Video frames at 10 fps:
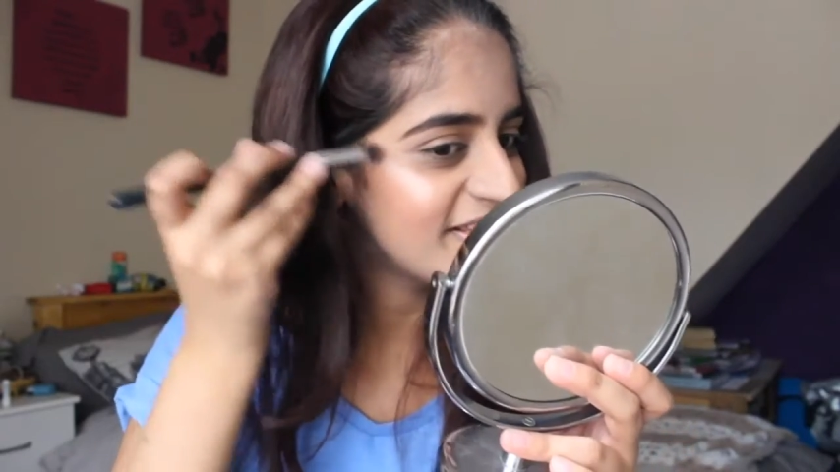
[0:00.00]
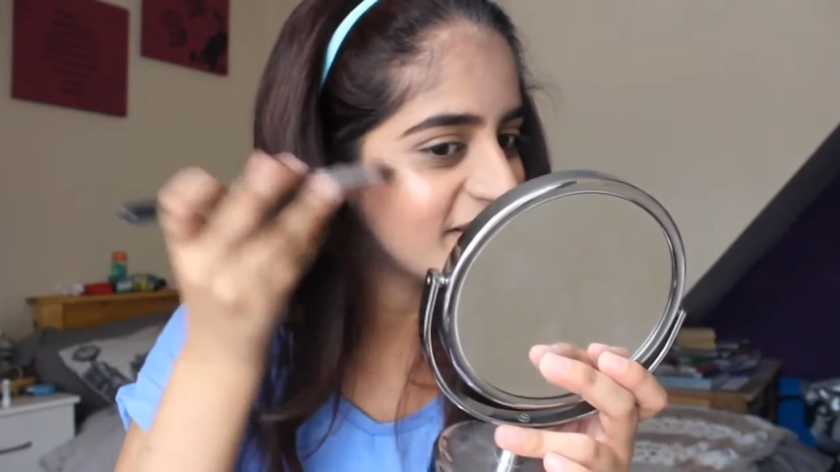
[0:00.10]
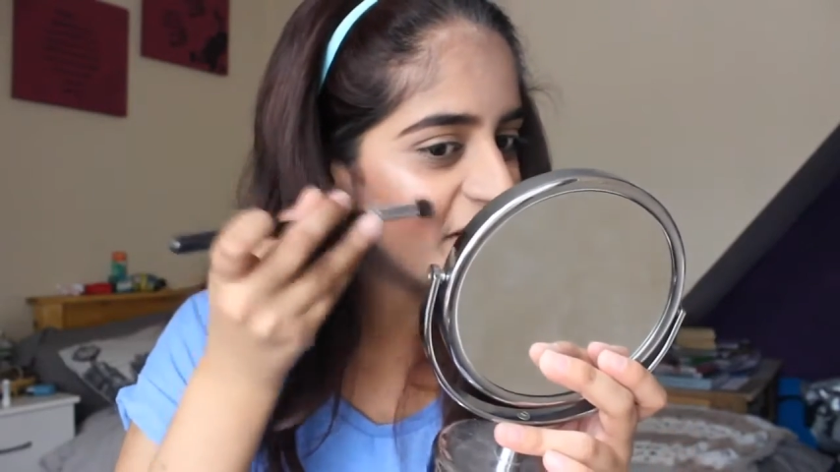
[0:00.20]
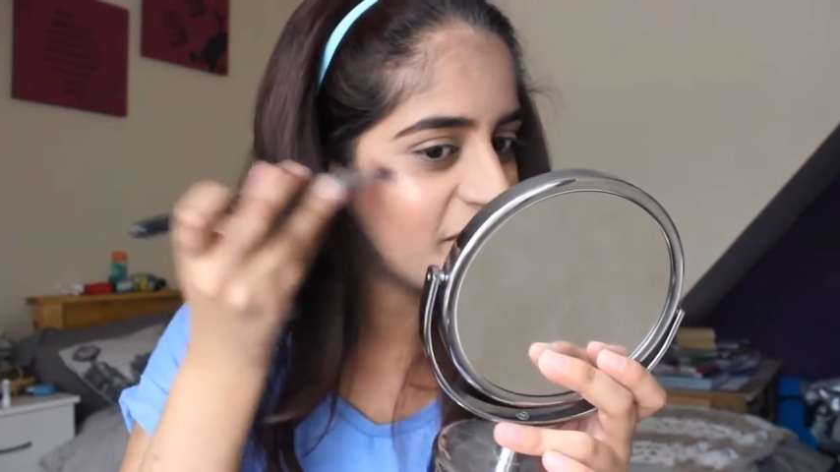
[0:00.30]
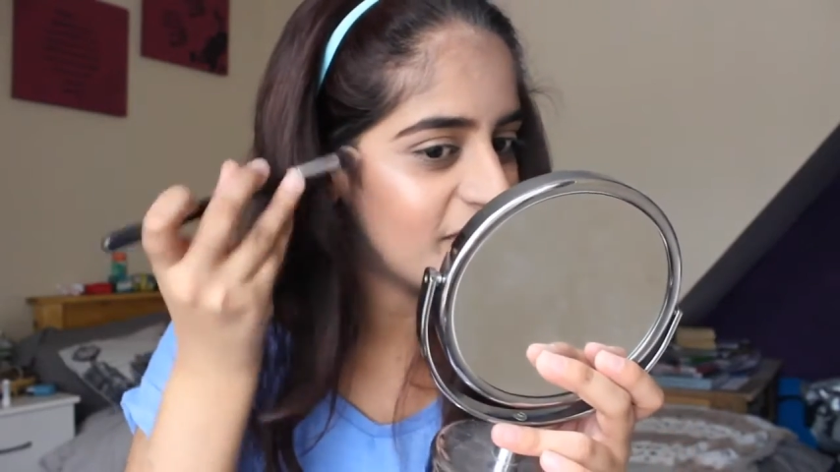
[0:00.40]

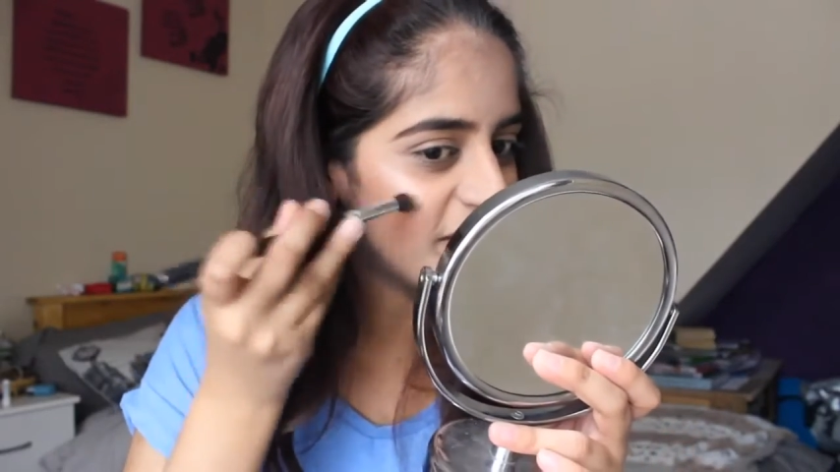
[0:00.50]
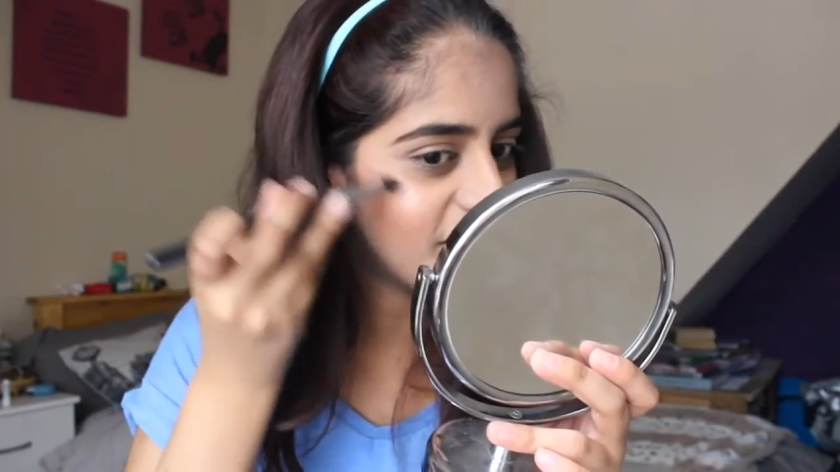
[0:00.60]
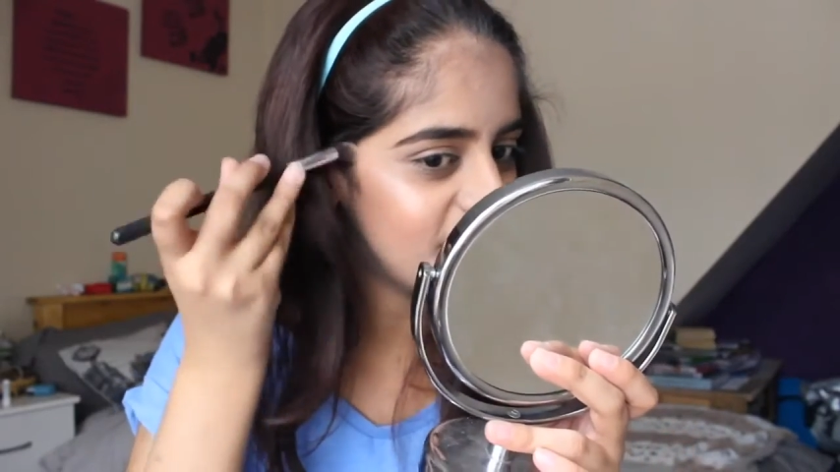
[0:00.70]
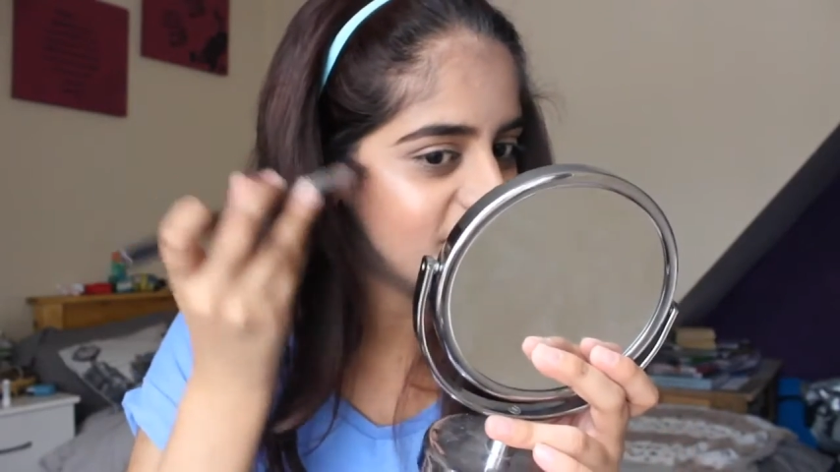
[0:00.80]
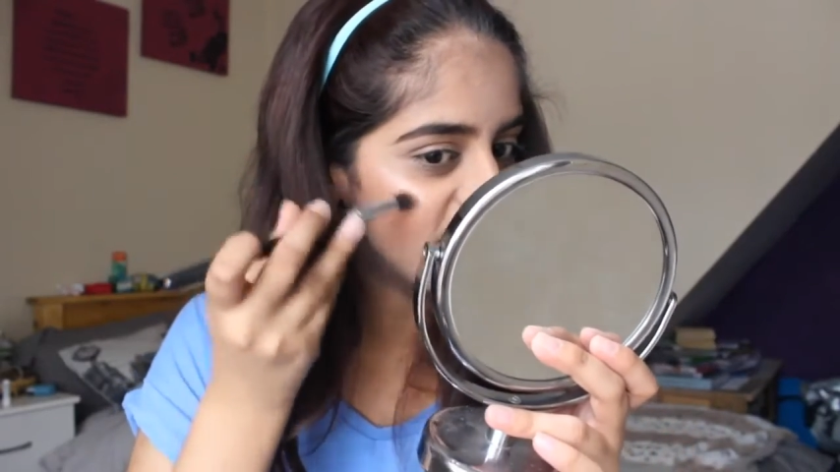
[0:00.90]
So I
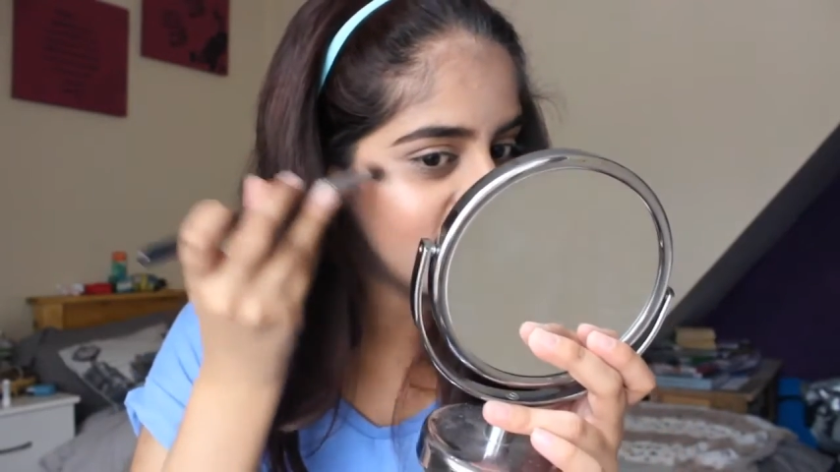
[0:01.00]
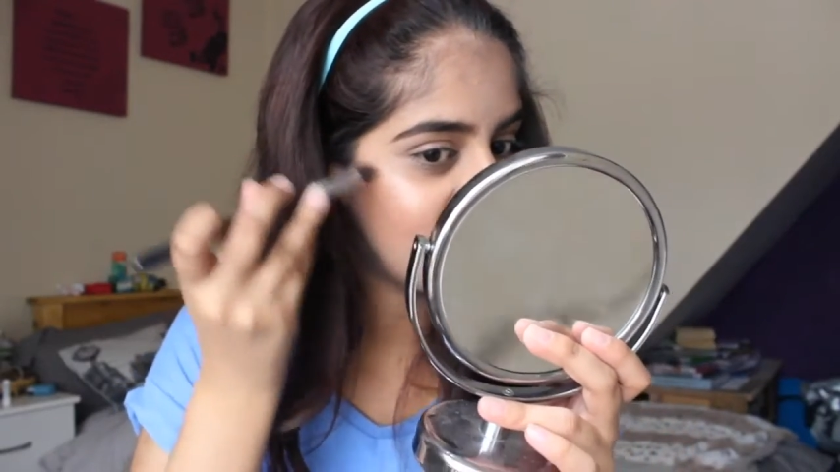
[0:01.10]
don't usually